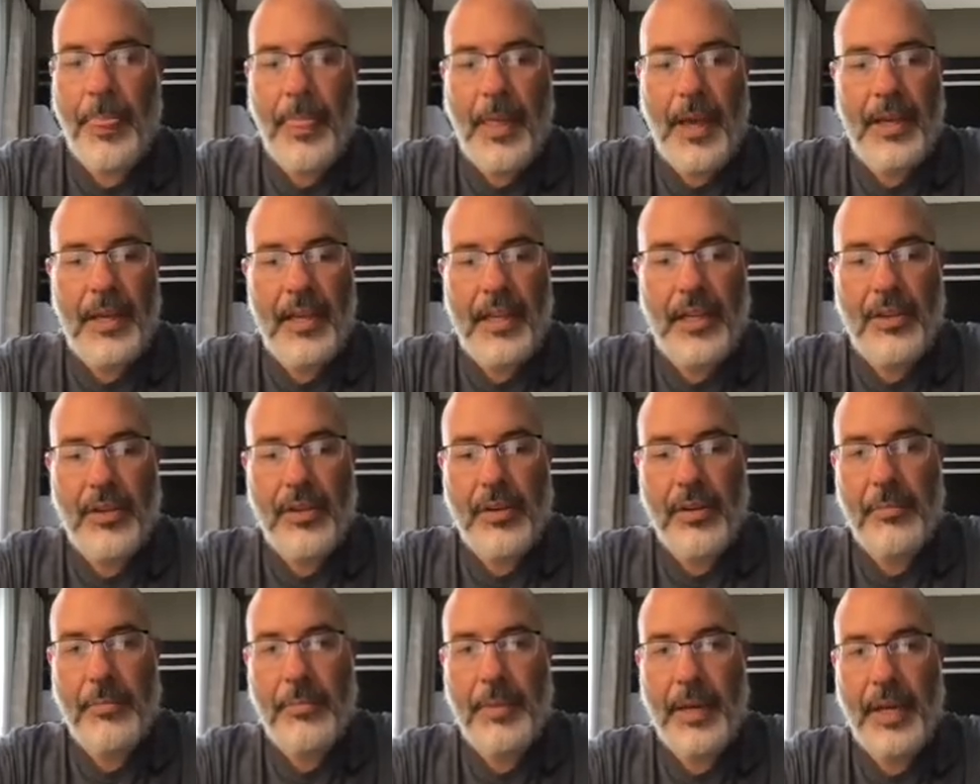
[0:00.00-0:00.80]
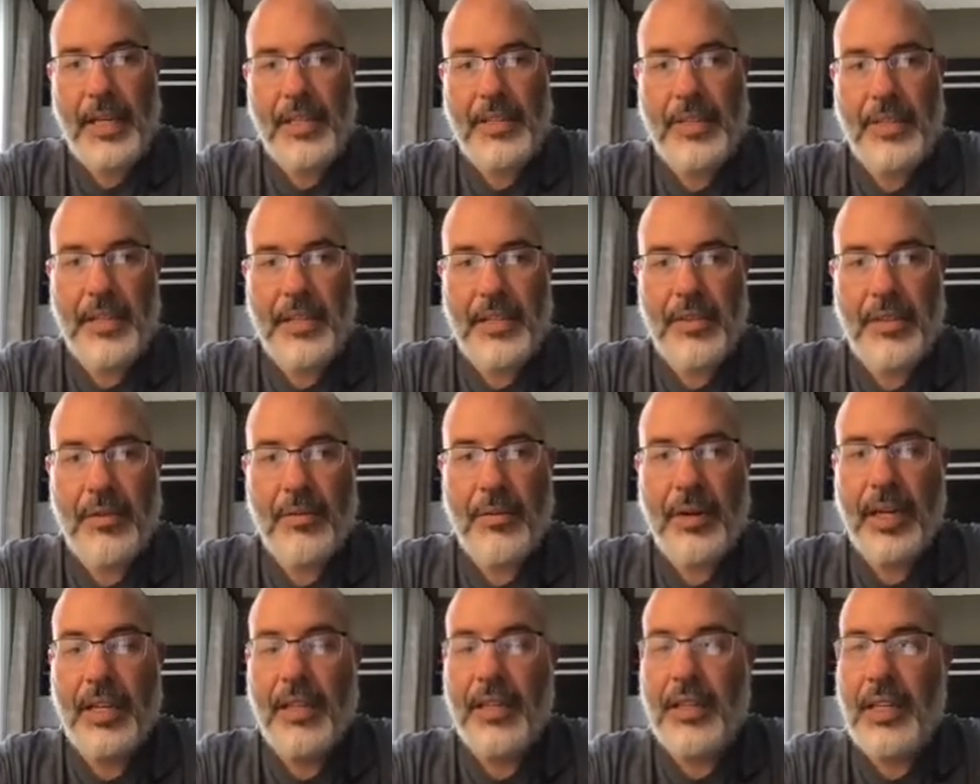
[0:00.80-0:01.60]
and then you could paste it
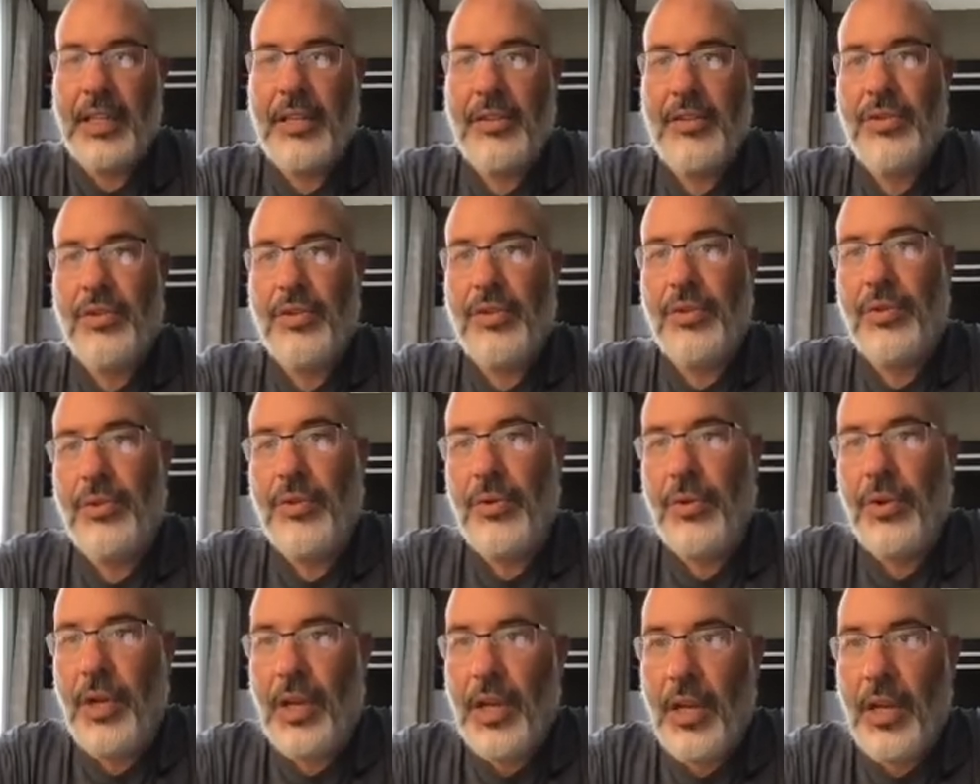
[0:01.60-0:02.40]
directly into